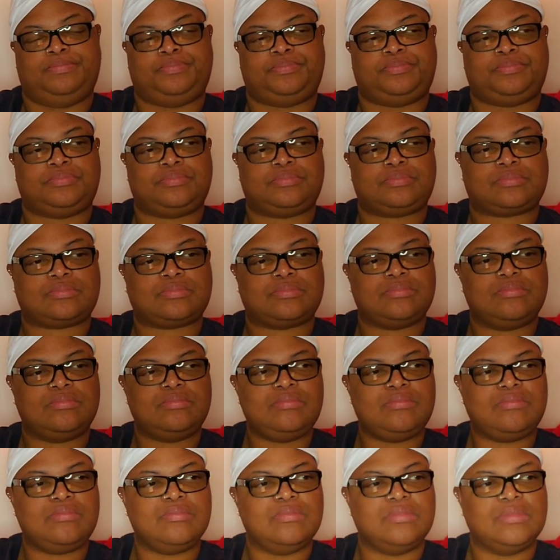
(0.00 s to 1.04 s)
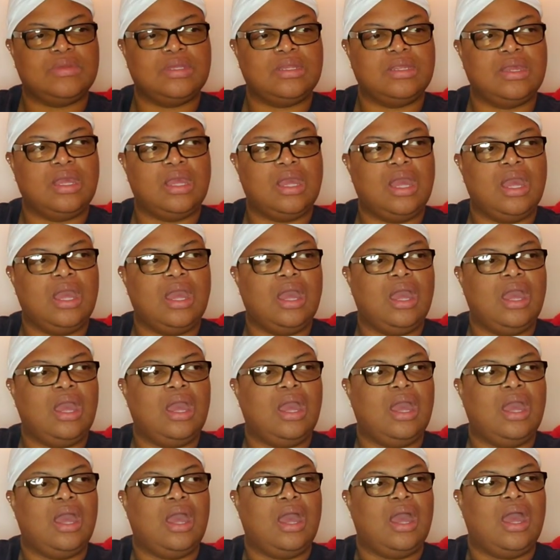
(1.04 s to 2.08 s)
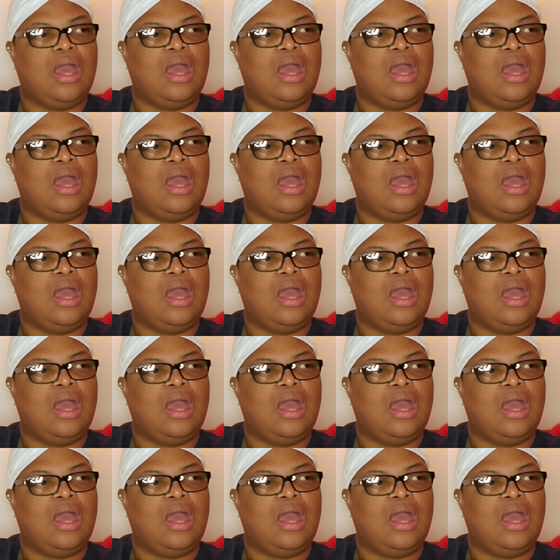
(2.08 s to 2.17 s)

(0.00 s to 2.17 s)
(no one is talking)